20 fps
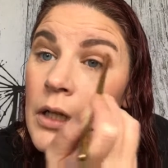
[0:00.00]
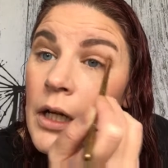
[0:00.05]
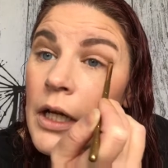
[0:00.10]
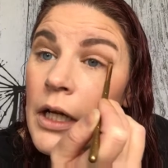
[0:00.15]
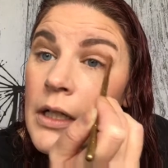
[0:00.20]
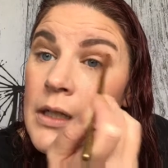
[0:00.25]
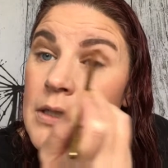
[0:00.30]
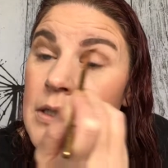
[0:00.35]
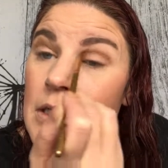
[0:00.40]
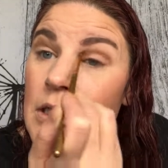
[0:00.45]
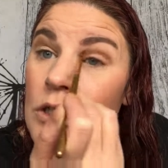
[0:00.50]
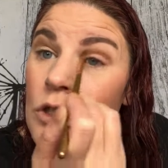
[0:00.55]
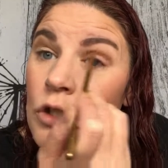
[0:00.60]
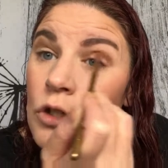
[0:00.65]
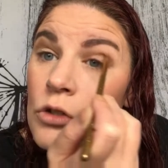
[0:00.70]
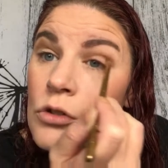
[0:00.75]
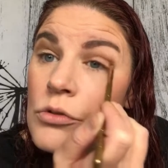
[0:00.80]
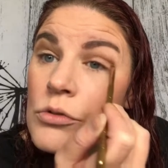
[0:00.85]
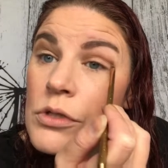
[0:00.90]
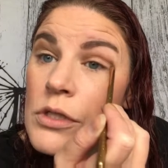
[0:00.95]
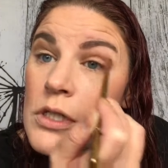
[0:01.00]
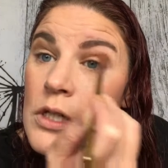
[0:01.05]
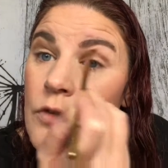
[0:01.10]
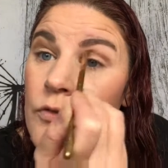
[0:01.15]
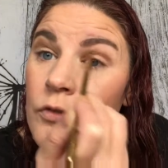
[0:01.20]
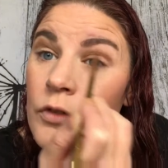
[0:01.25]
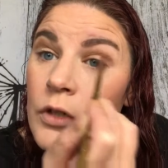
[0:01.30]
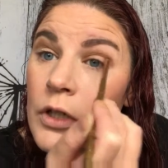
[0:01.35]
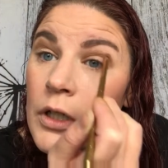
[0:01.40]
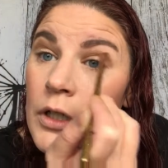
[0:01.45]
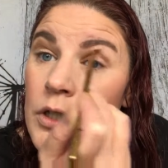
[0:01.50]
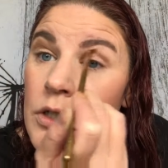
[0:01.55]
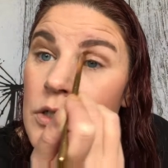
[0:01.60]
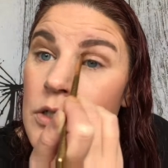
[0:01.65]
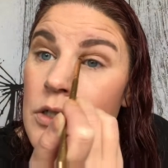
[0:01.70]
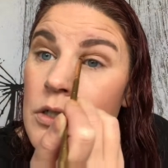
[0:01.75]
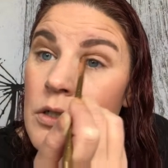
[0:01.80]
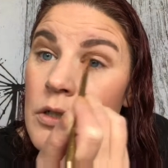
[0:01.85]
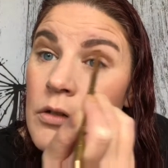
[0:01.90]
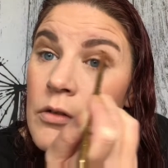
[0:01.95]
I did use
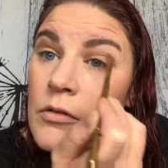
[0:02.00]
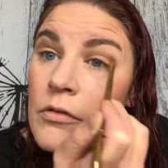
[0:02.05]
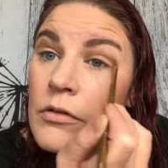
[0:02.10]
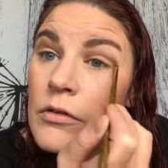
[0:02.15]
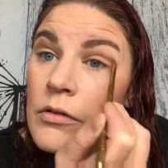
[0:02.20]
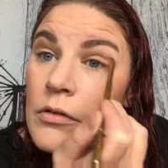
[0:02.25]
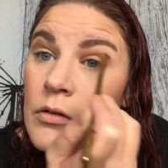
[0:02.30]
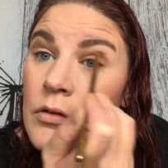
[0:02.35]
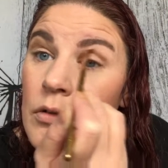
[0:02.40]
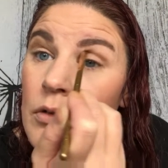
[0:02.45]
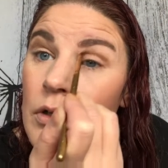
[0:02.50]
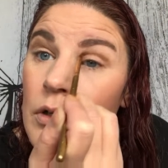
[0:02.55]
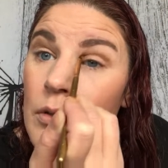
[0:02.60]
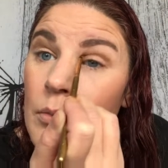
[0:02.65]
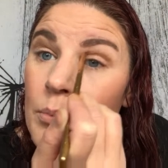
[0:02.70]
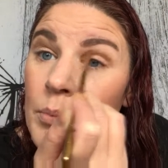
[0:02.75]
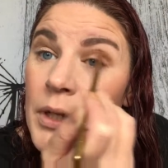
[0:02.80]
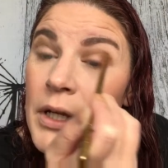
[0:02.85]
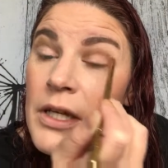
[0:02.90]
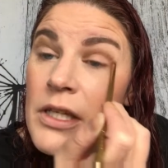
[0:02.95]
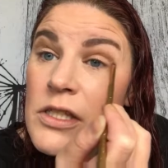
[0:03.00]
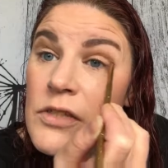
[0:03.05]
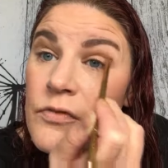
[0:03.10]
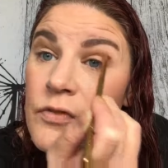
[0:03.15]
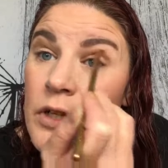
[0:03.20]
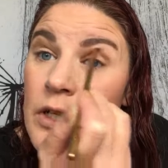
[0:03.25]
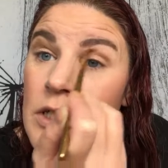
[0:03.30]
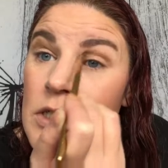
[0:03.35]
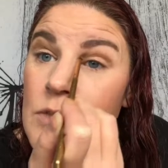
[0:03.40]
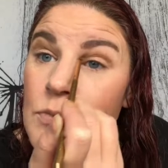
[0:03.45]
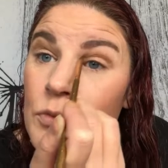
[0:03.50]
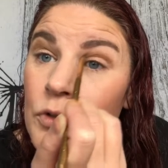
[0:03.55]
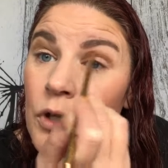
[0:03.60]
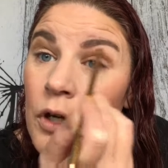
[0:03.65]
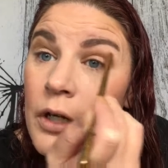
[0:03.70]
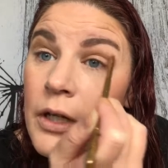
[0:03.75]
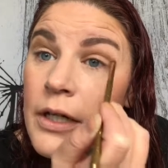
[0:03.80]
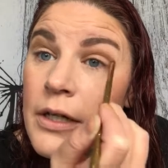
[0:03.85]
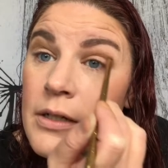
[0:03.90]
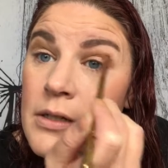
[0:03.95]
different base face
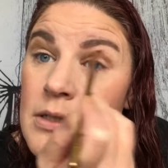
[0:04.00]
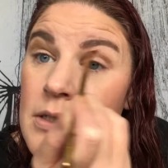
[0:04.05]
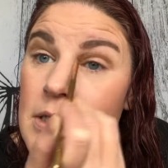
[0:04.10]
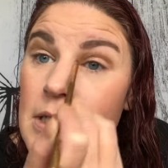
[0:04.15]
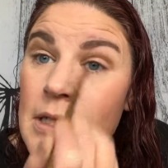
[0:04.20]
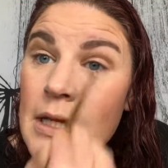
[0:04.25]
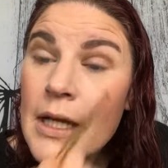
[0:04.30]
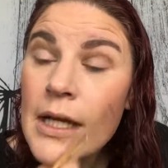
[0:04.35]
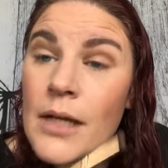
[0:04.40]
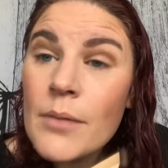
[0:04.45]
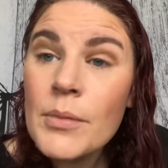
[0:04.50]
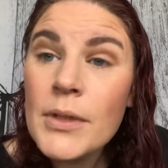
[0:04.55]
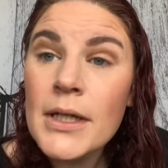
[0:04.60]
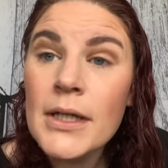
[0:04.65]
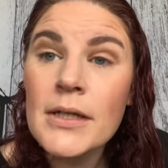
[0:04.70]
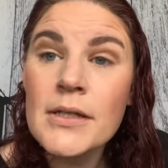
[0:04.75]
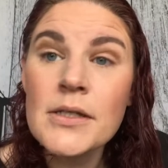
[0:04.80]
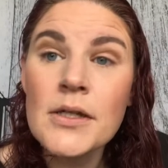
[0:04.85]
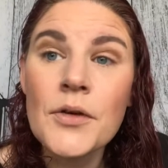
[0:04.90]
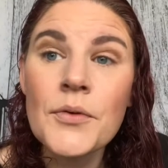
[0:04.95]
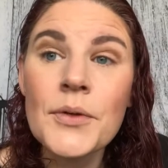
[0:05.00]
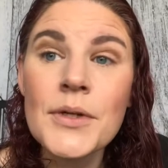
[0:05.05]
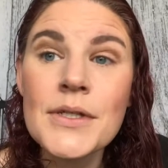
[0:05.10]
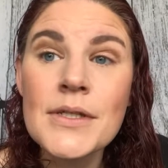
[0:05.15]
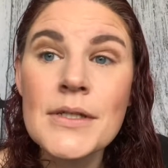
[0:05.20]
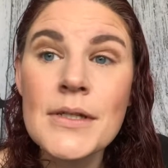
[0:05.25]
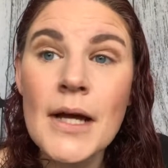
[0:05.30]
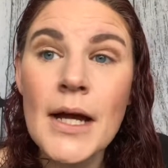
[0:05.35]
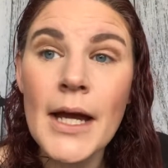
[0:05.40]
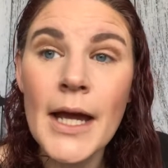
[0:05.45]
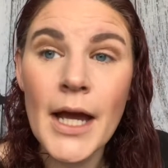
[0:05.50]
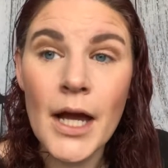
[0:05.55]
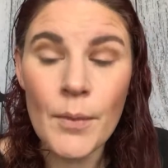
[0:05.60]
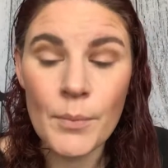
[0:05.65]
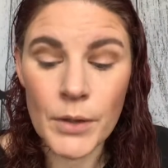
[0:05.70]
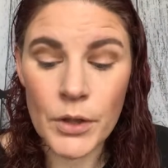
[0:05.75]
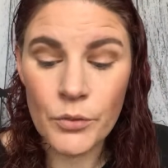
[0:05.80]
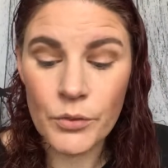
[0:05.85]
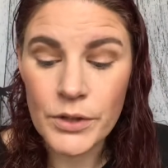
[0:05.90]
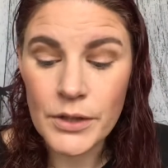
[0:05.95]
products today because I was not
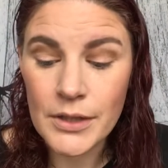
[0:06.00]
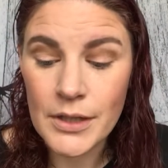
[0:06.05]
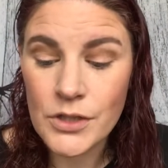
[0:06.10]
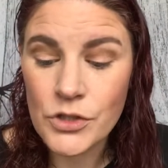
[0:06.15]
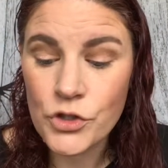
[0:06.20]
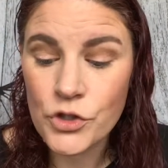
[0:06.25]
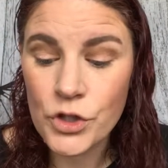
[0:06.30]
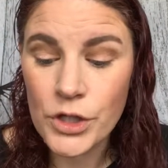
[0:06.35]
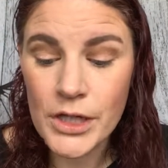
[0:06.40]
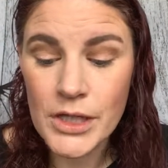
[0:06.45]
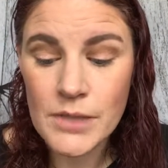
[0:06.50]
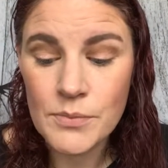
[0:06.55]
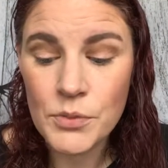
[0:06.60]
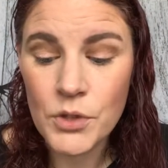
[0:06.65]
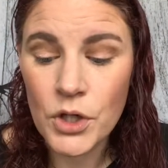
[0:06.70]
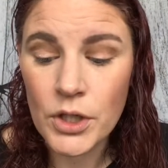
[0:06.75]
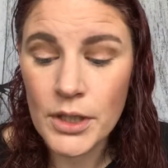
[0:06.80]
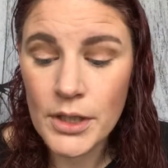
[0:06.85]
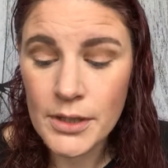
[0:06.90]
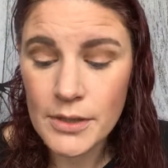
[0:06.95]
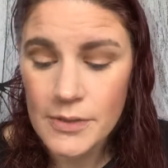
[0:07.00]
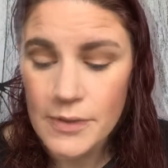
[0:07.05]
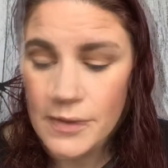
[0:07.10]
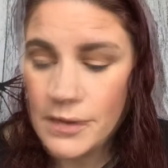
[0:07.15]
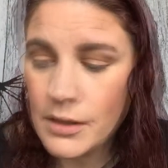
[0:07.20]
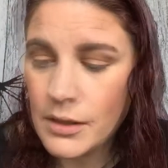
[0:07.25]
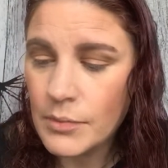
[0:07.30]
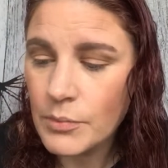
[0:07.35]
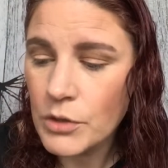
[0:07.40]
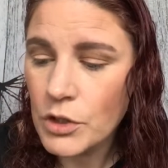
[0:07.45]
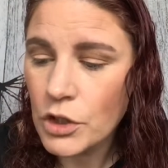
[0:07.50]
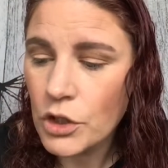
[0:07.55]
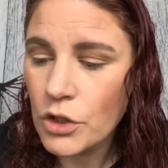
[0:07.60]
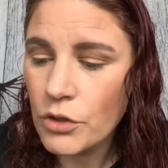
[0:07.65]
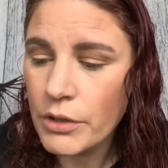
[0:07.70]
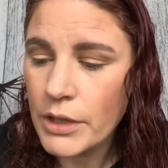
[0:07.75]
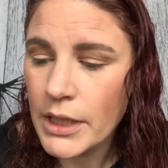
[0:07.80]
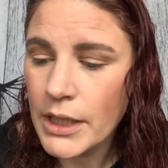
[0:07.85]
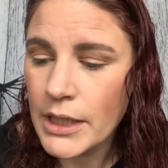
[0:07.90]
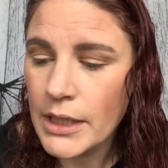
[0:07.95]
happy with yesterday's products. I'm going to
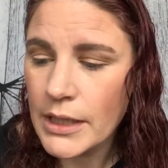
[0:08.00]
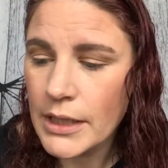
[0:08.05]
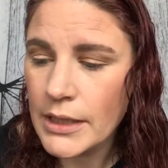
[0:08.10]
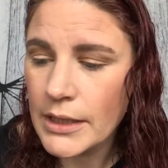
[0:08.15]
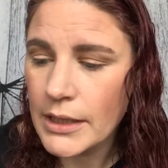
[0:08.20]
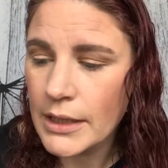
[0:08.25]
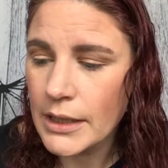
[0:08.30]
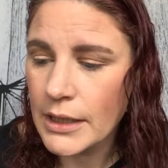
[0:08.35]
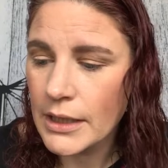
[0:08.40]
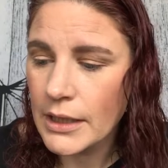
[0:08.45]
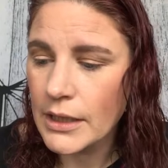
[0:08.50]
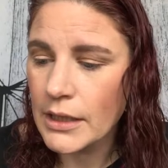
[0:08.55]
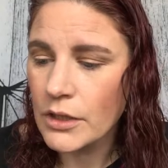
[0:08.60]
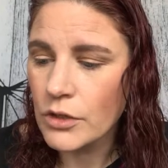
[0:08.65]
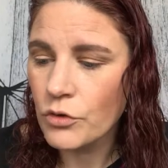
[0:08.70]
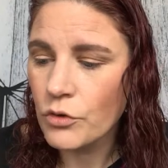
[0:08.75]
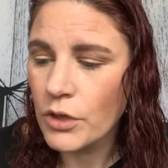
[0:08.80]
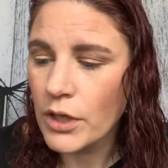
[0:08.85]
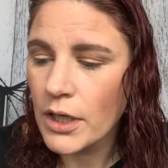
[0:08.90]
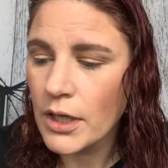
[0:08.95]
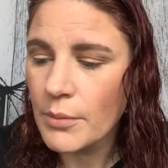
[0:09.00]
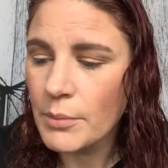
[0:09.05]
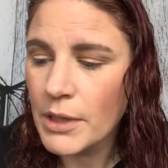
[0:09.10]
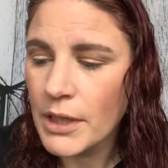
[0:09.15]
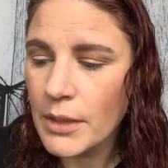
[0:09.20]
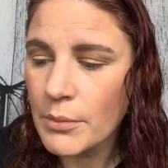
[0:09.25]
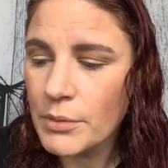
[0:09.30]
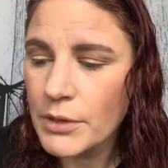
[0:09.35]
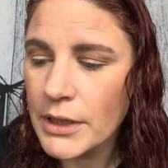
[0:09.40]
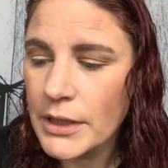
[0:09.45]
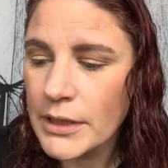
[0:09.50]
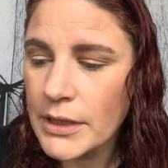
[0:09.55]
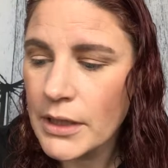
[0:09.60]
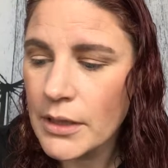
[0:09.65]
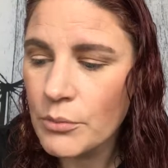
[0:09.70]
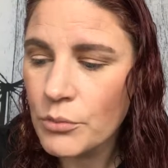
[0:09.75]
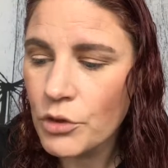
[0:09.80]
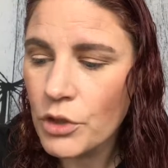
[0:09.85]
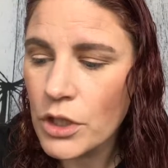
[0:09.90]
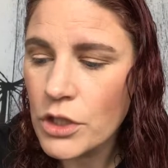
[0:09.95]
go ahead and grab a
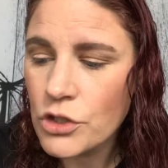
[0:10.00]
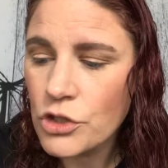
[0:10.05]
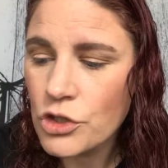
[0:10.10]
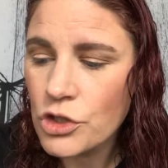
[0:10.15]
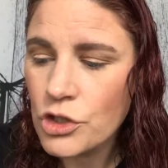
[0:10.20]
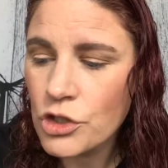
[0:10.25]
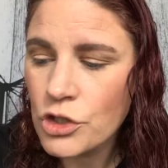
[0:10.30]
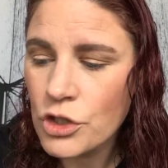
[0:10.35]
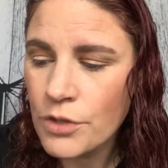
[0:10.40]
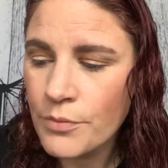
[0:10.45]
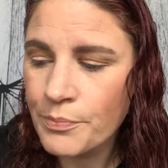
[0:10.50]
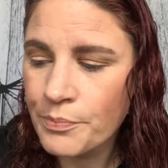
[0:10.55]
blending brush